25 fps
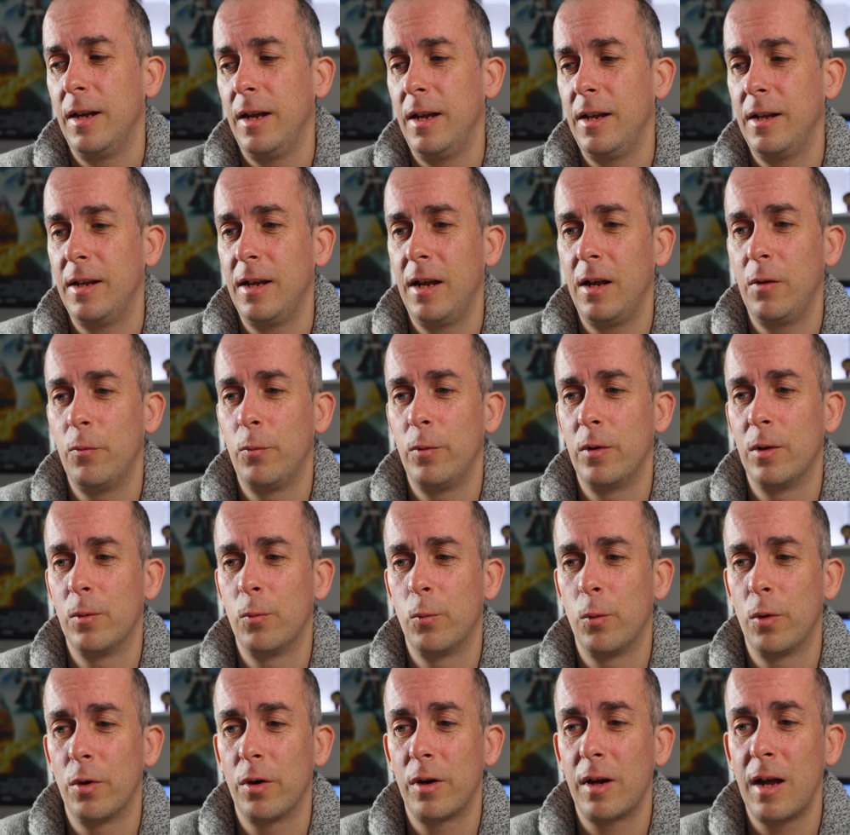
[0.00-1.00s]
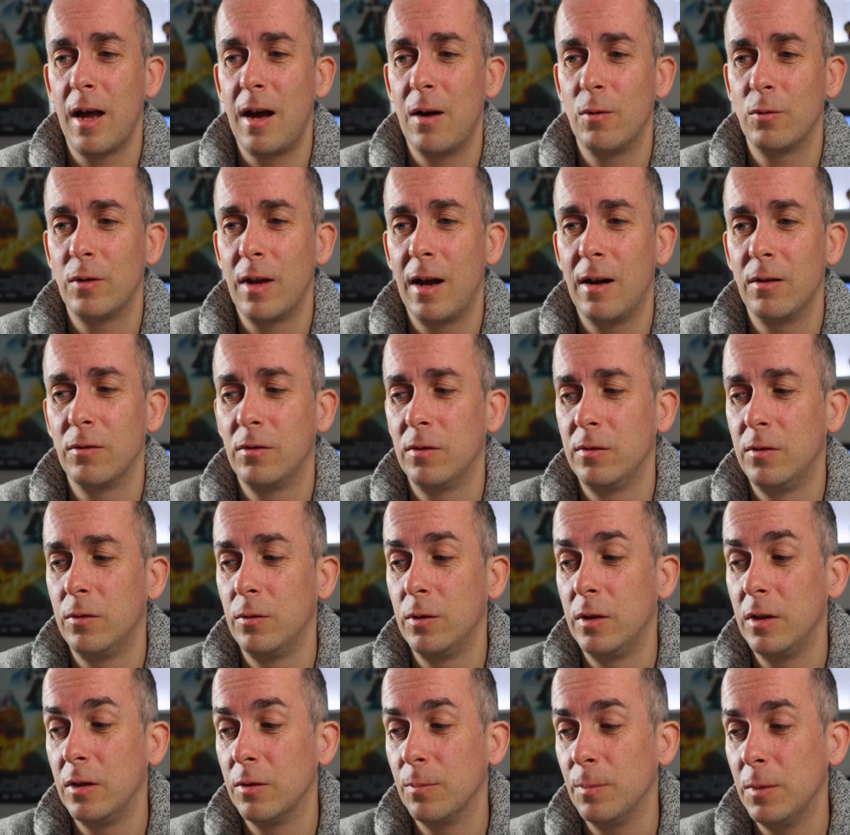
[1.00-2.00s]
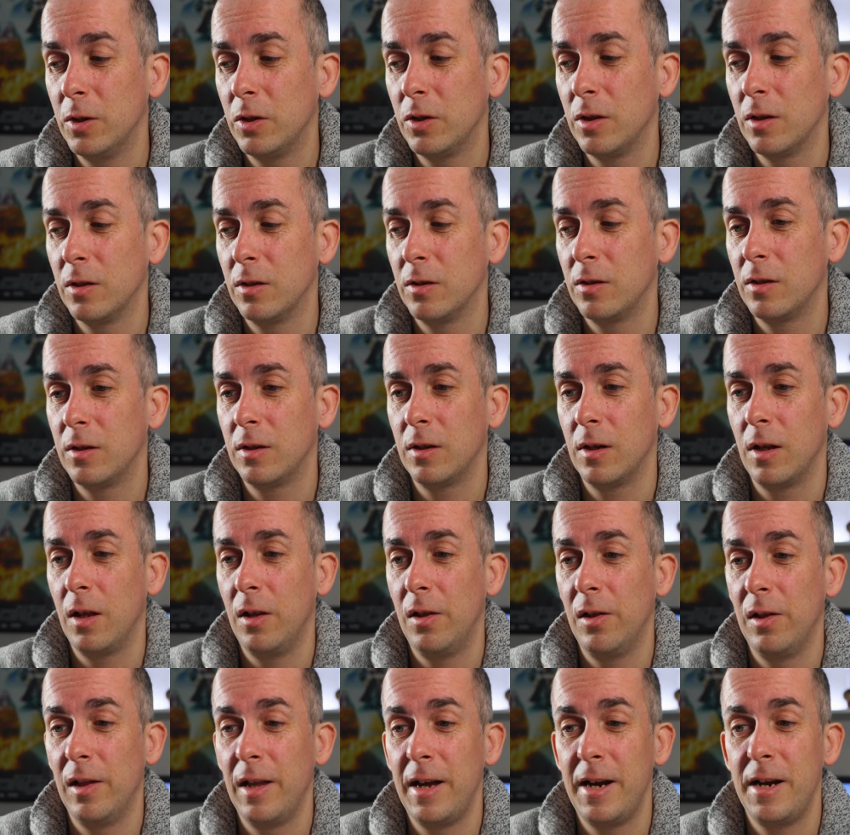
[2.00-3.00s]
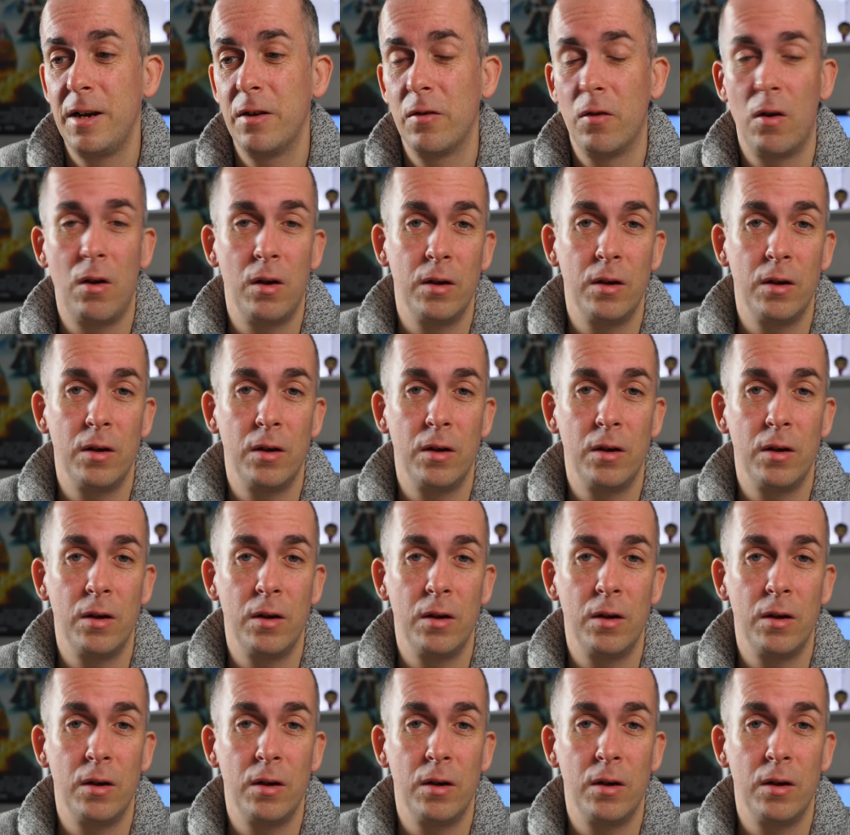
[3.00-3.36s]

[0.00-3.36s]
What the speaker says: and then we'll work out how to do these missions later